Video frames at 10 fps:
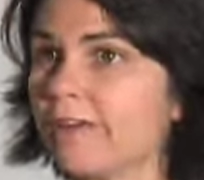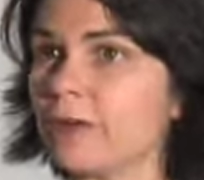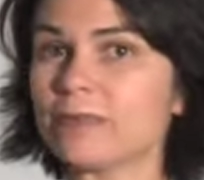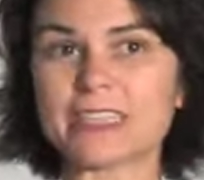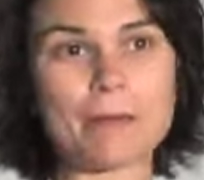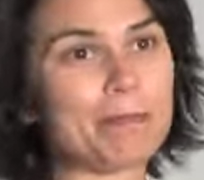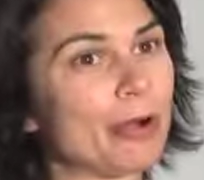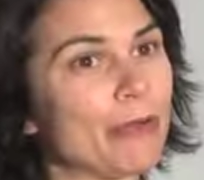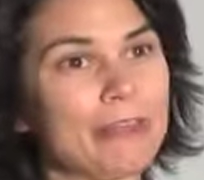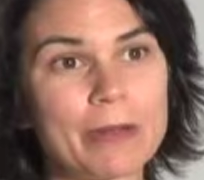from some
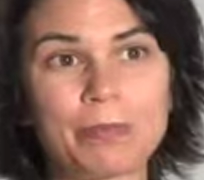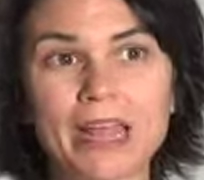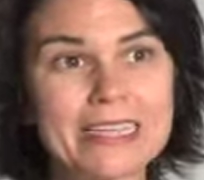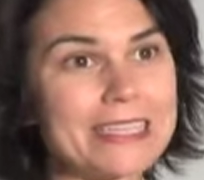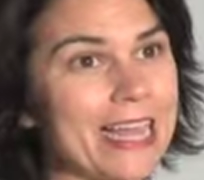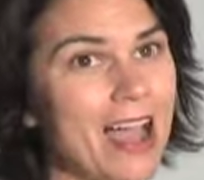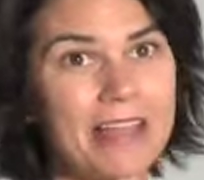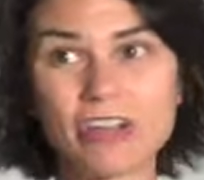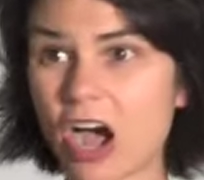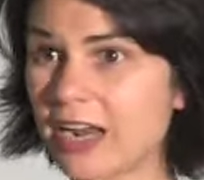perfect place like
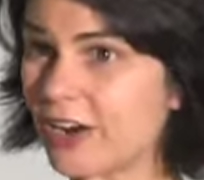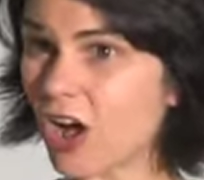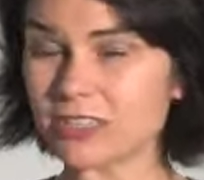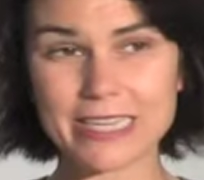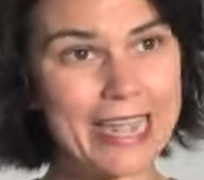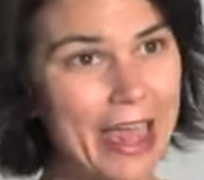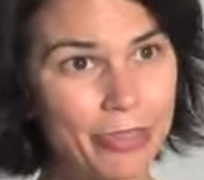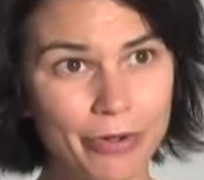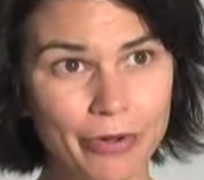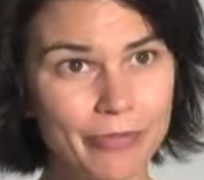I've got it all
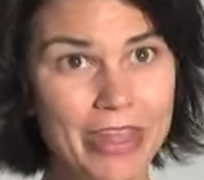together,